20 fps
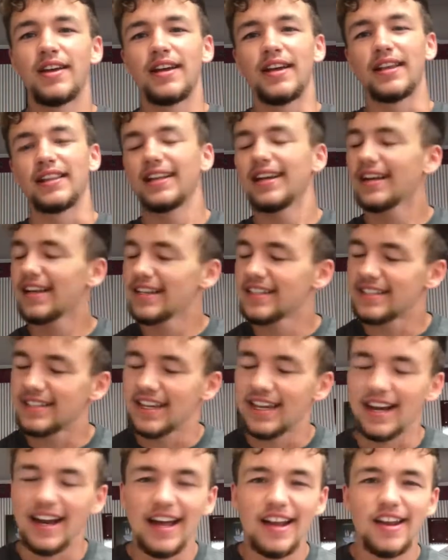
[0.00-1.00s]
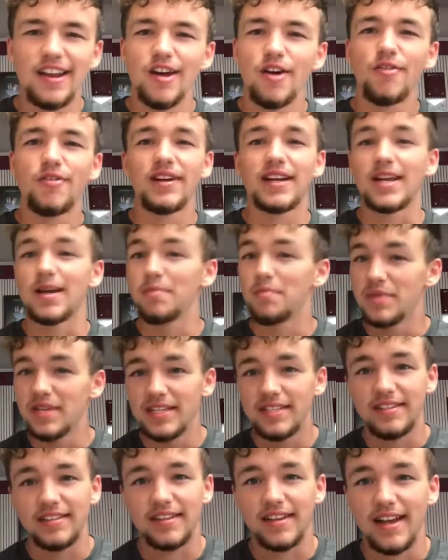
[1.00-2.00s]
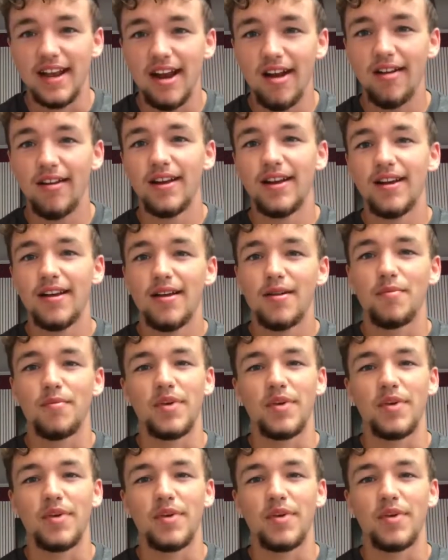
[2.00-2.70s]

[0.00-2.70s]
And like I said, I know it can be scary,